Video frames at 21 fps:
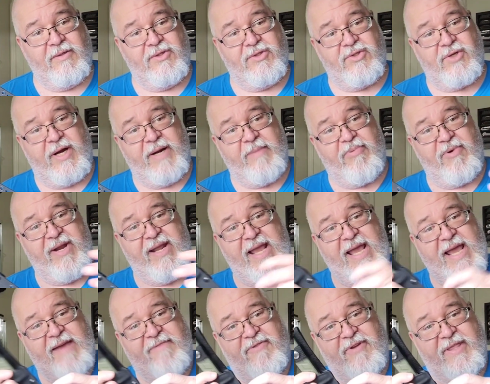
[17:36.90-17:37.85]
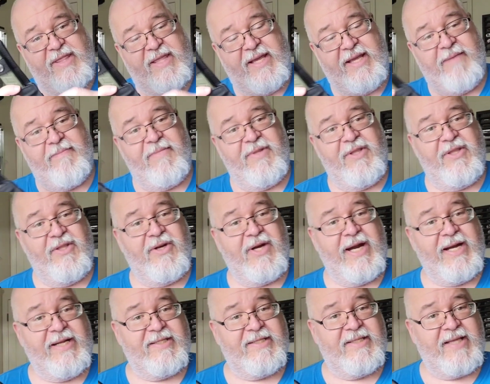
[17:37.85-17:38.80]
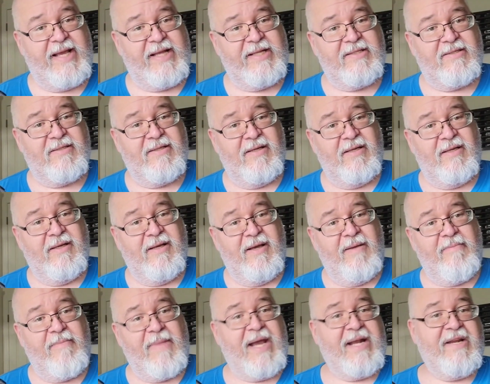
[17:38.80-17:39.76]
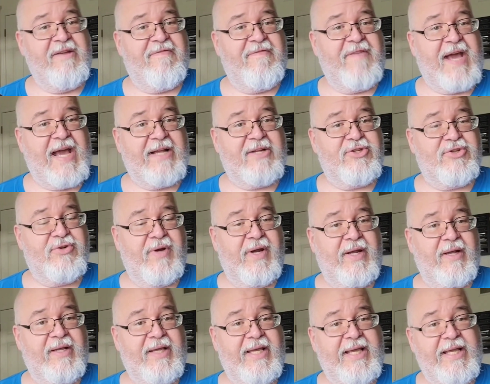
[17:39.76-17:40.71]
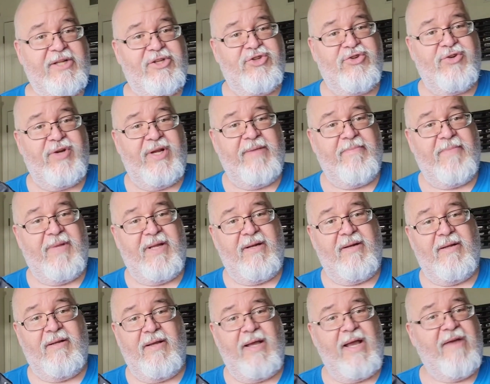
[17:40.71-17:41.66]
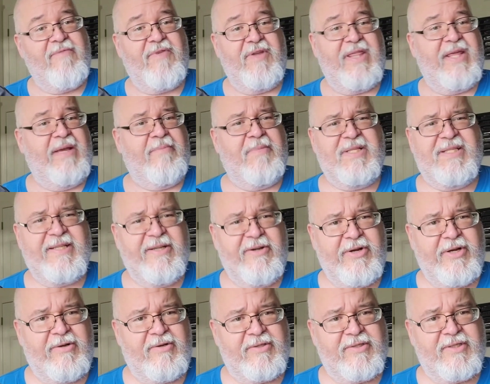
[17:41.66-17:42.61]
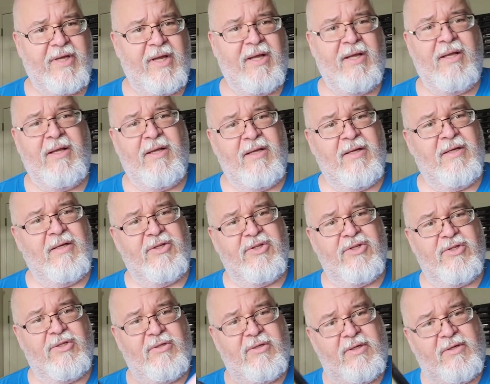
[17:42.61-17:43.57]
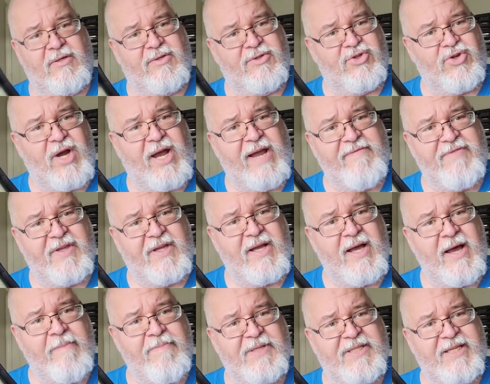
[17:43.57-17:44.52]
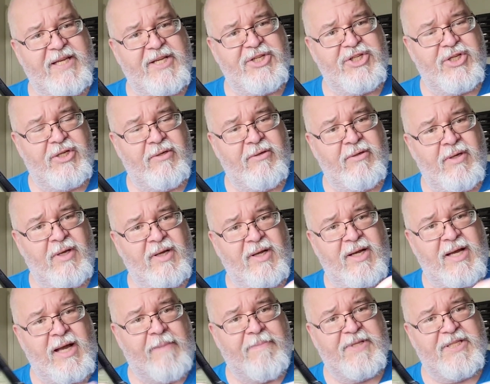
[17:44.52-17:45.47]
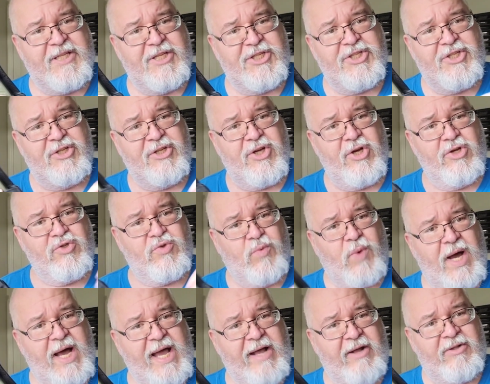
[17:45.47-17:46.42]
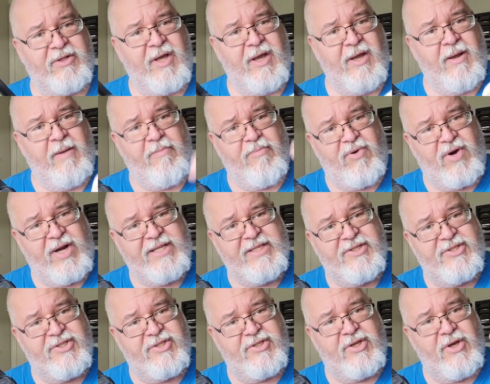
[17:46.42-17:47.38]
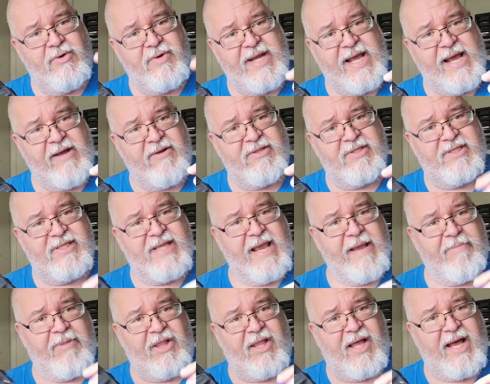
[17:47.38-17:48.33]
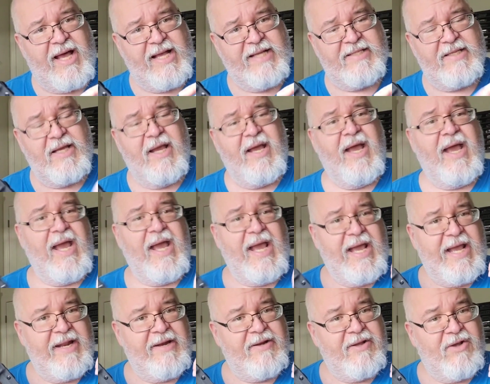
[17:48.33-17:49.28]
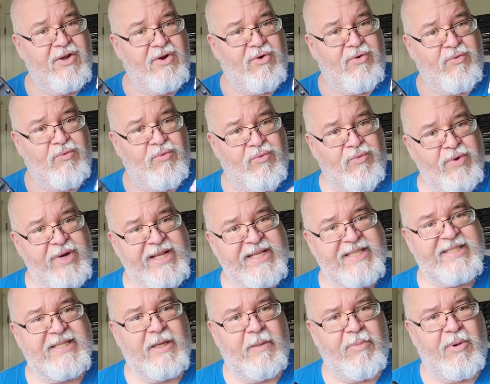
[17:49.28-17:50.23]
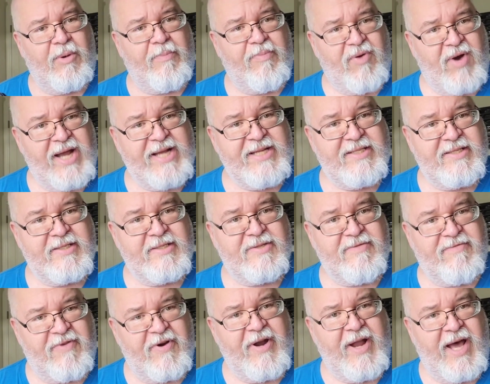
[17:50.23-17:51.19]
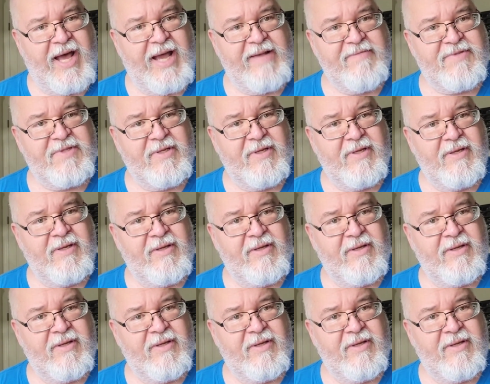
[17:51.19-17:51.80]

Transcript: Try to bring everything into the United States. Manufacturing, heat treatment, everything, materials. Drive the competition. Competition goes wild, prices go down, stabilize, and reasonable prices for knives